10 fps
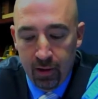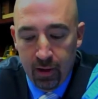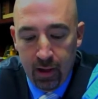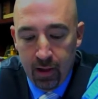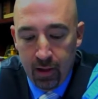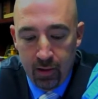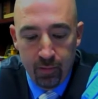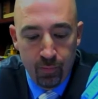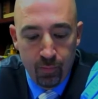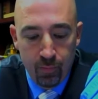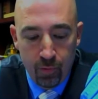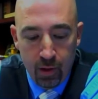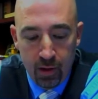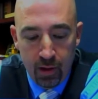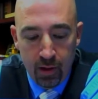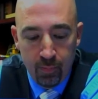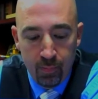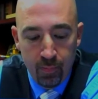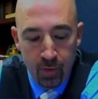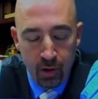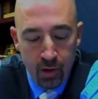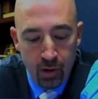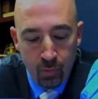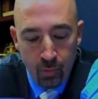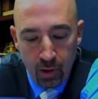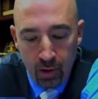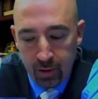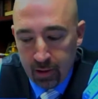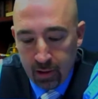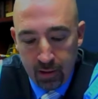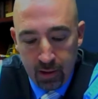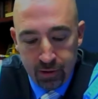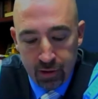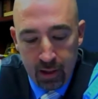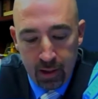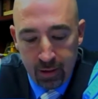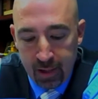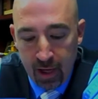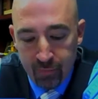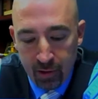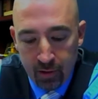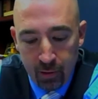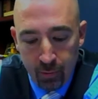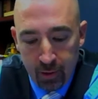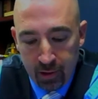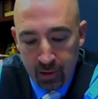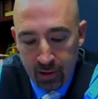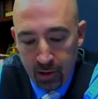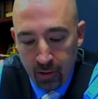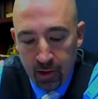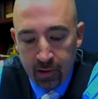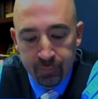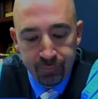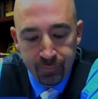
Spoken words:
And one of them was on July 7th. It was a hearing.